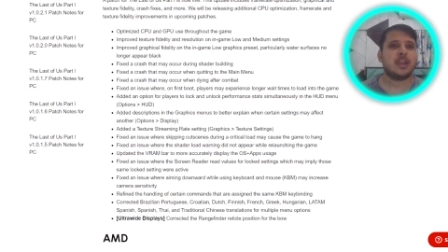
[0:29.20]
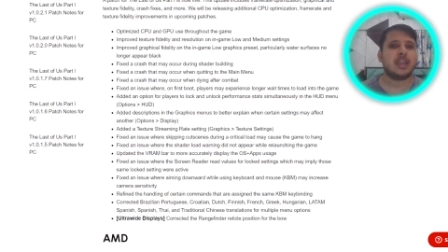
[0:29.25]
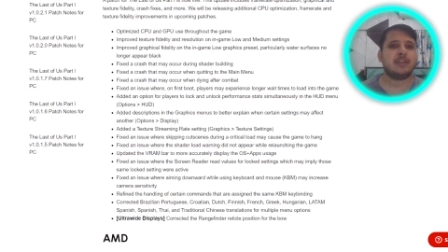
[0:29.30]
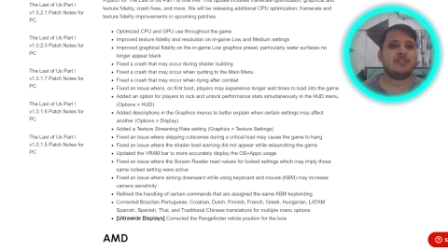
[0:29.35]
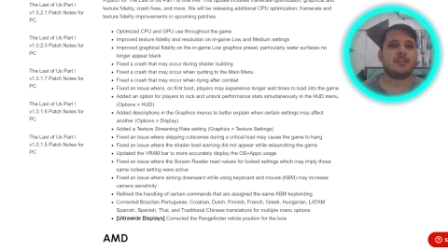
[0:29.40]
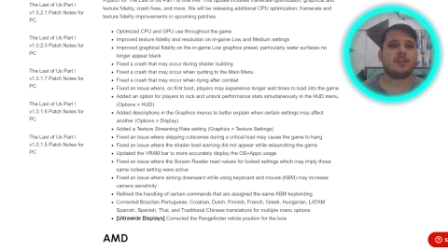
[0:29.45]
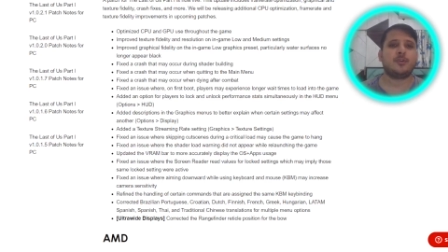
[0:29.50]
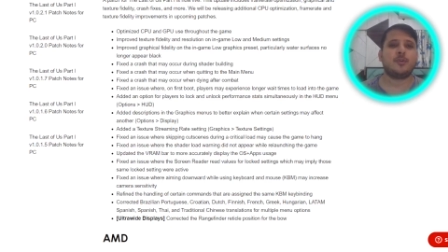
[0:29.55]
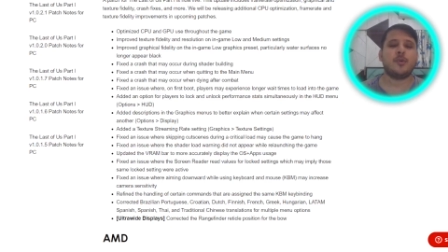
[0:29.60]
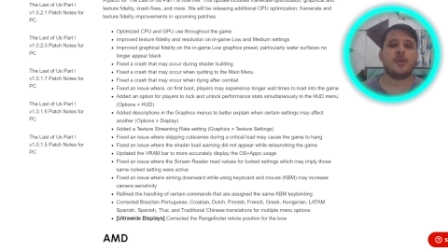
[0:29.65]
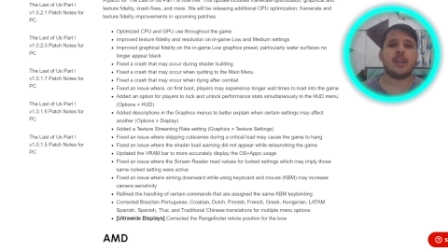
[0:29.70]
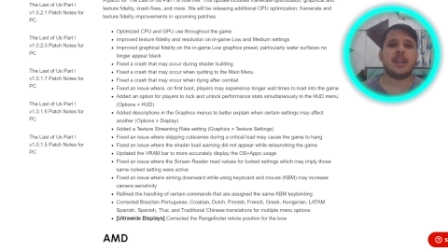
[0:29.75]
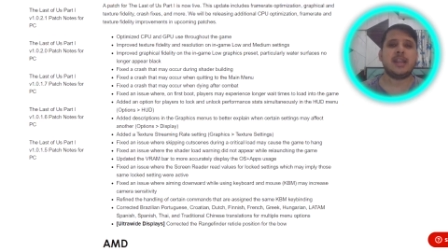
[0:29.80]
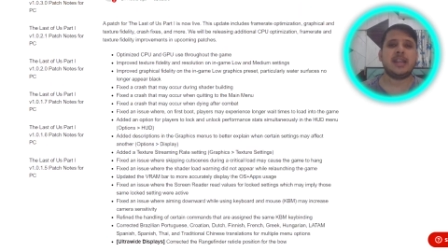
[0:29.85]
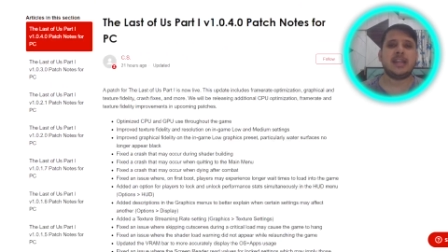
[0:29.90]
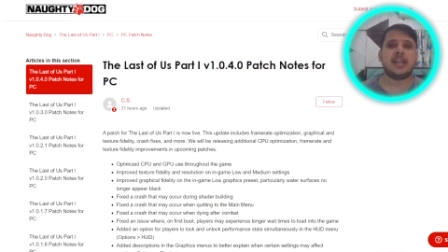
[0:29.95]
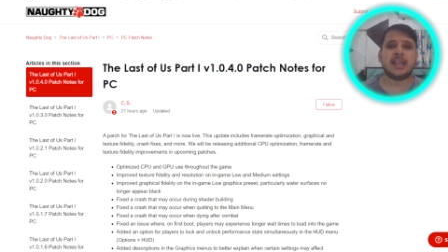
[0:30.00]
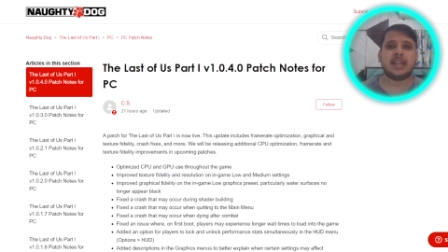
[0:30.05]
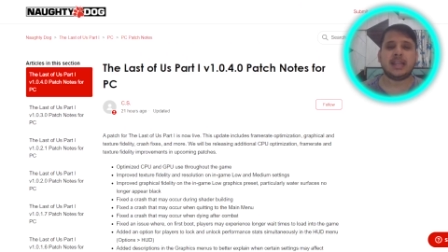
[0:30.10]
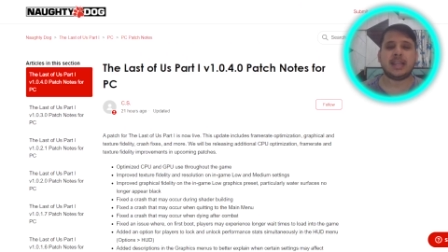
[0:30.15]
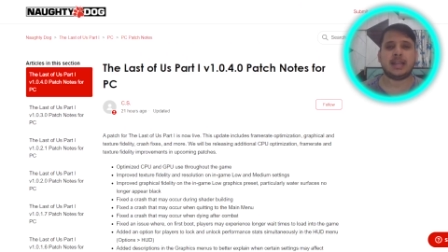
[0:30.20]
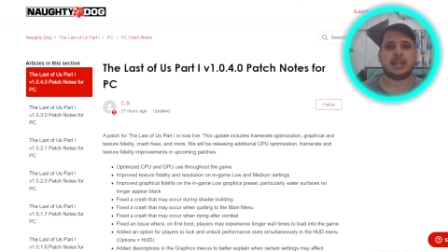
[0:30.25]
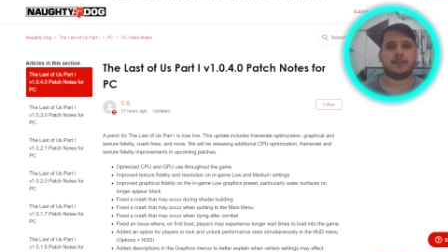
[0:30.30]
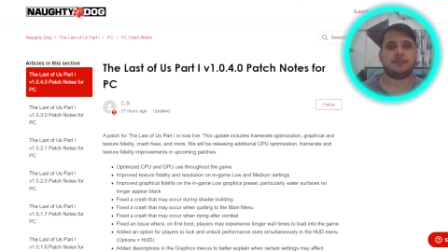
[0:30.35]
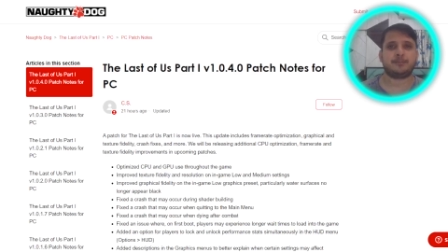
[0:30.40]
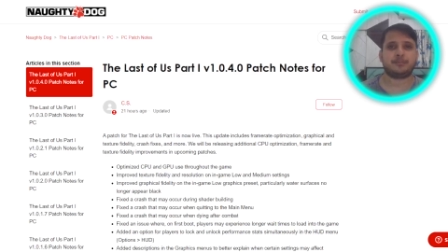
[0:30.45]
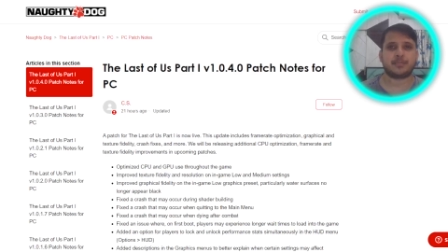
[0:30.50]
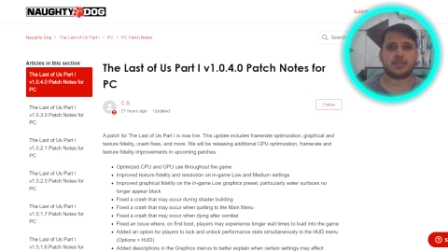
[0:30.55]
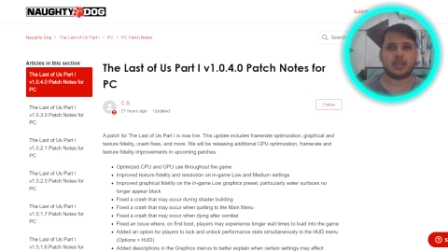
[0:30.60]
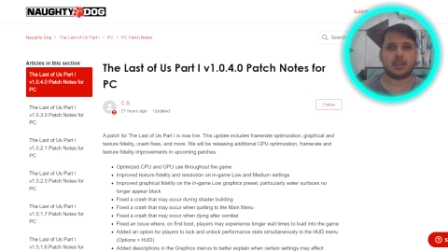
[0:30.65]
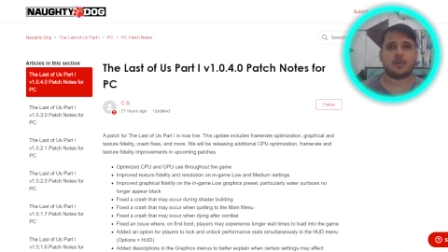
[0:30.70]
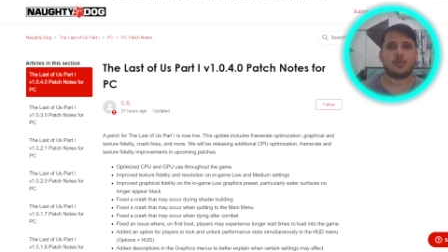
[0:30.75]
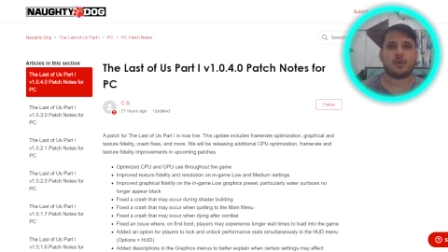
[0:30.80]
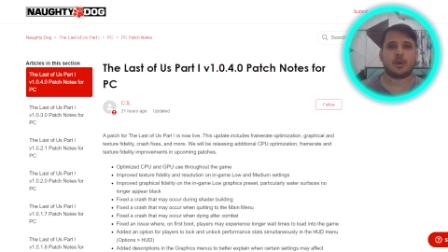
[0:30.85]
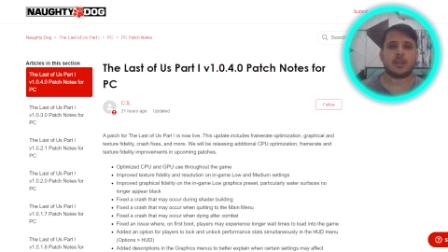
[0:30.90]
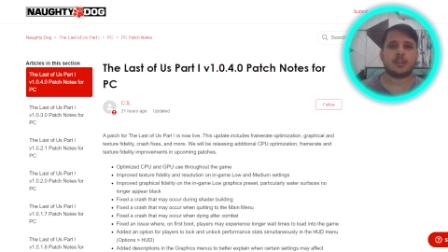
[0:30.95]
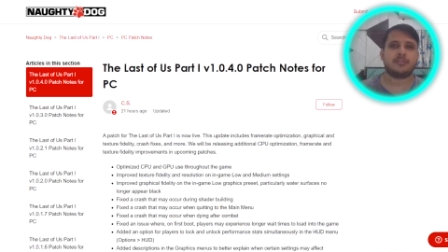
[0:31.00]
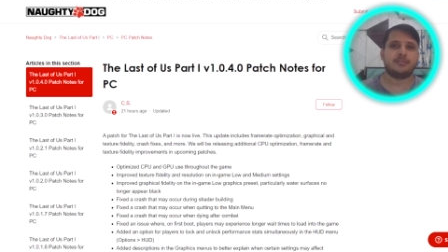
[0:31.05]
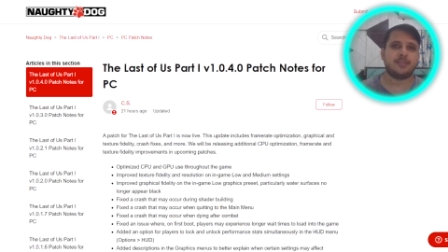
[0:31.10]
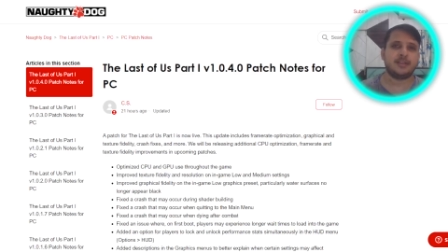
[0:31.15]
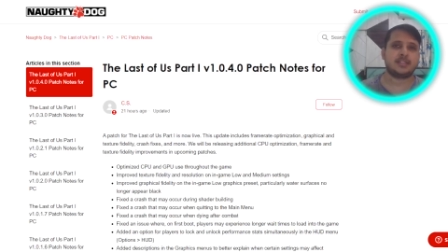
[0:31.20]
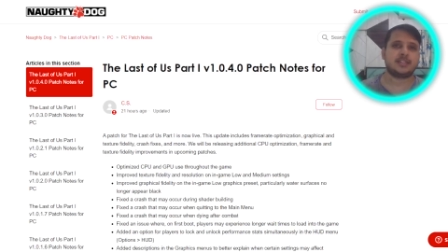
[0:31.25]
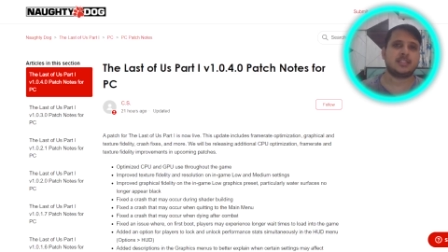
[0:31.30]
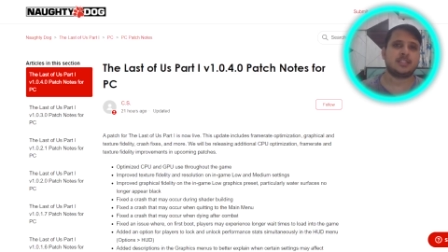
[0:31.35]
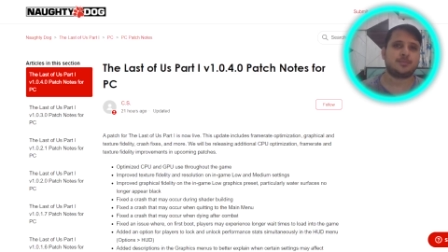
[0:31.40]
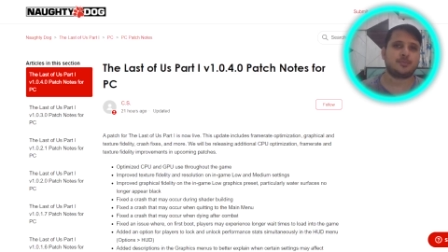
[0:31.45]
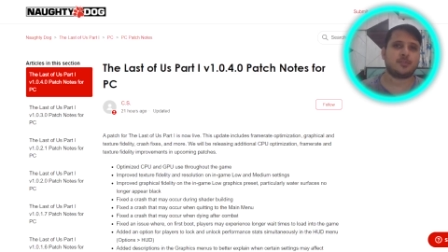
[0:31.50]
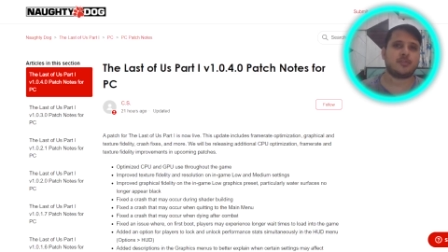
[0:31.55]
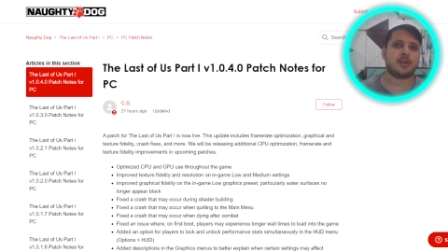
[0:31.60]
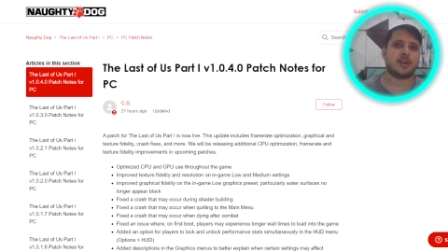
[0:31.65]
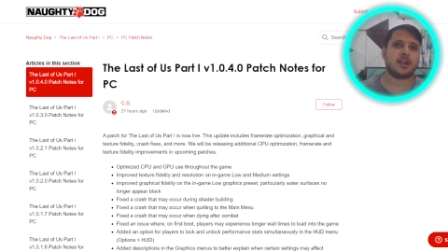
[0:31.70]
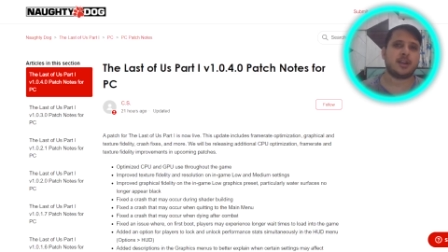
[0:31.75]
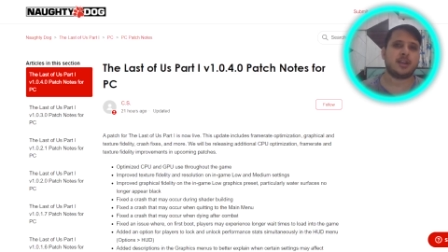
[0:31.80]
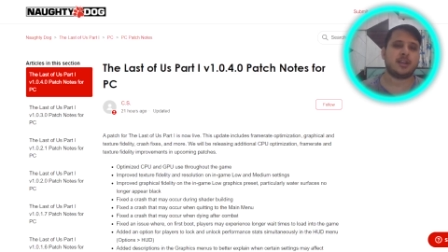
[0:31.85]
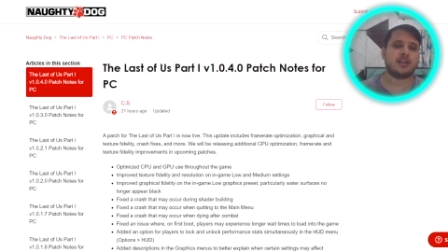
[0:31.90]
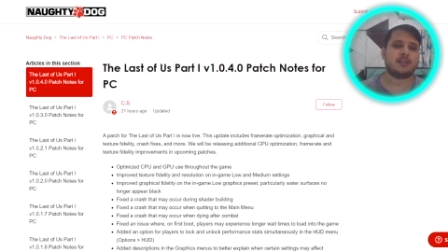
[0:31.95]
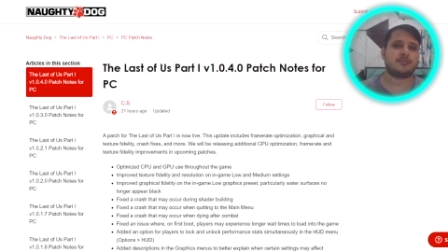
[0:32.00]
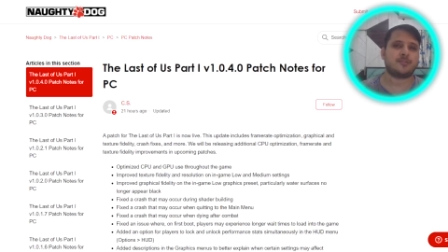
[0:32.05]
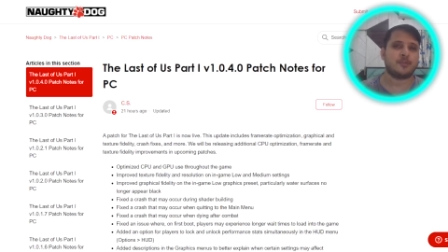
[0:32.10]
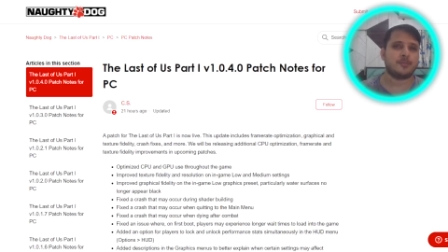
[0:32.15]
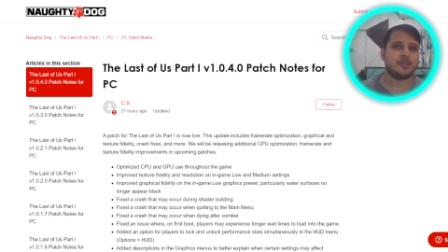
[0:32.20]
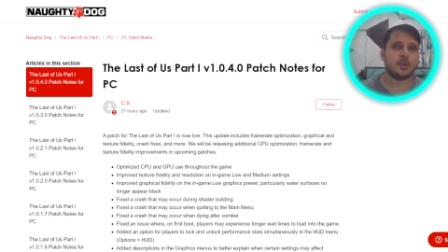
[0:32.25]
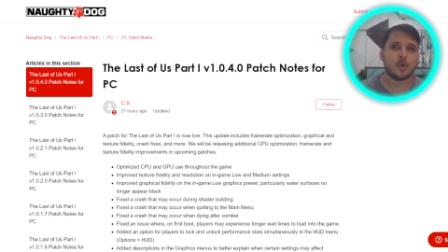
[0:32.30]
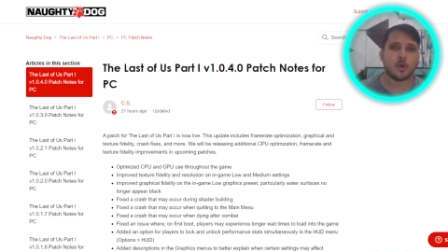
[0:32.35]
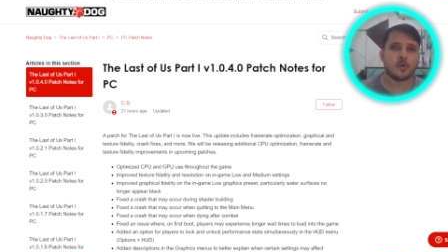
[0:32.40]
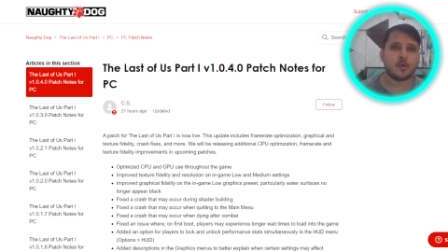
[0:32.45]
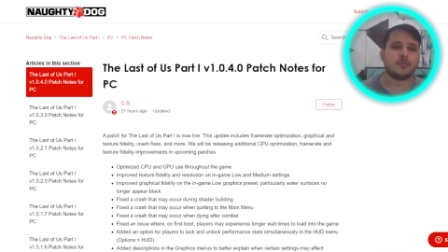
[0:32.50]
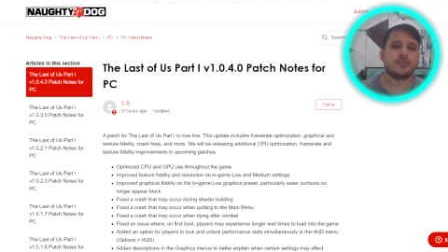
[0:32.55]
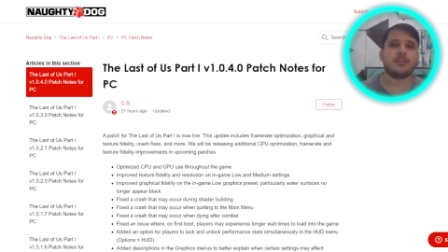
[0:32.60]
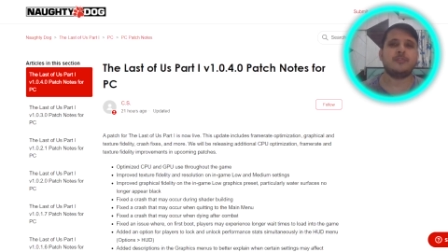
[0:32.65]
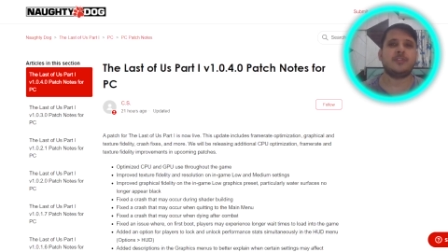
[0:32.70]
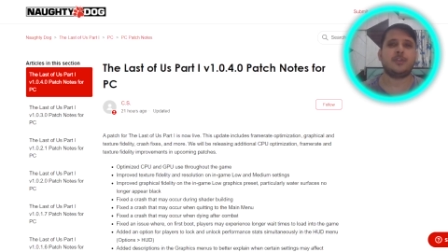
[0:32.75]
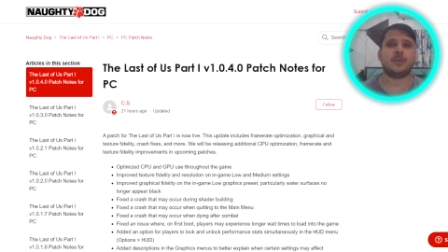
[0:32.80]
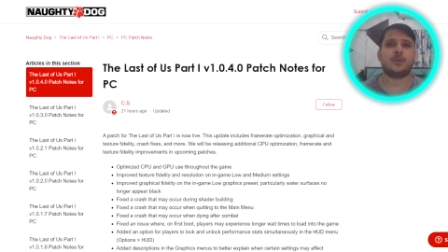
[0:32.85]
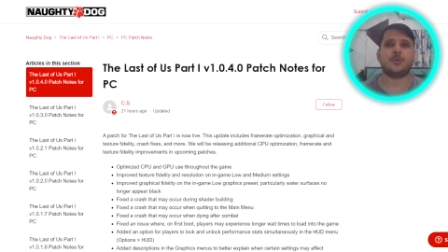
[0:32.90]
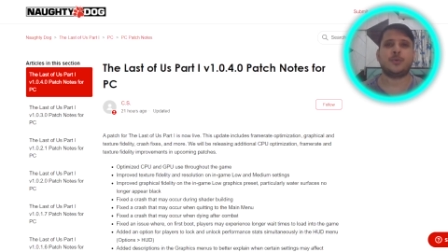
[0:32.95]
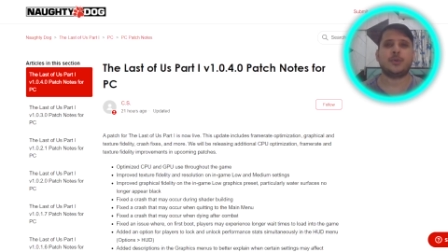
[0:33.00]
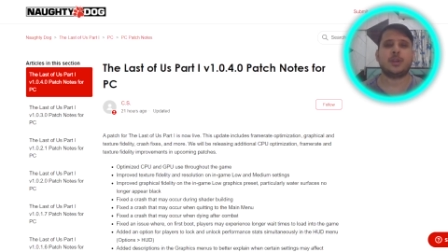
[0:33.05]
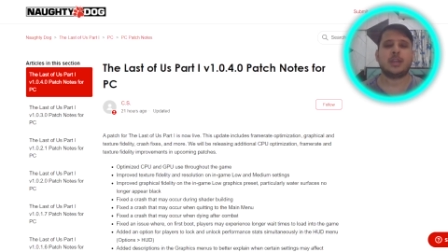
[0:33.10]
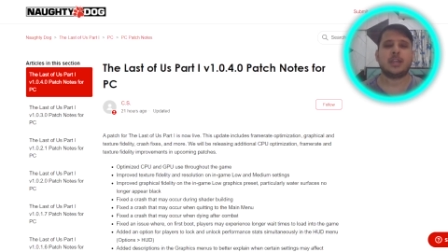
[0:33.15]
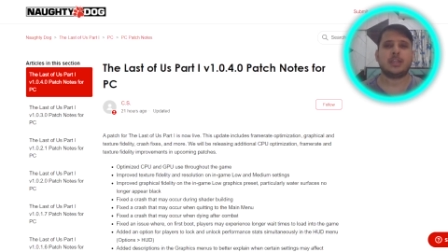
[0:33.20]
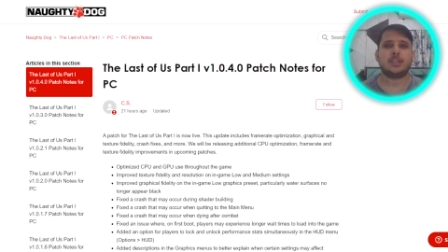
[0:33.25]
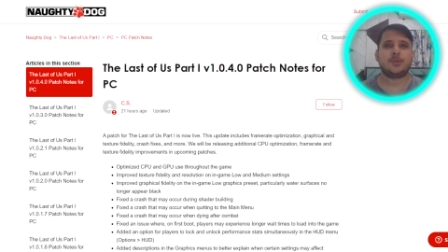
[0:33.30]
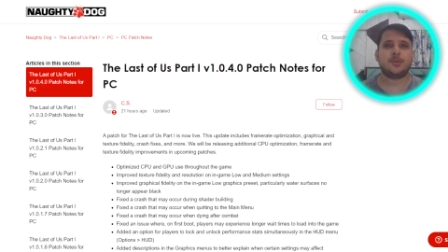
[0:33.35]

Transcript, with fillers: if you go in detail, what are the fixes provided here from the overview,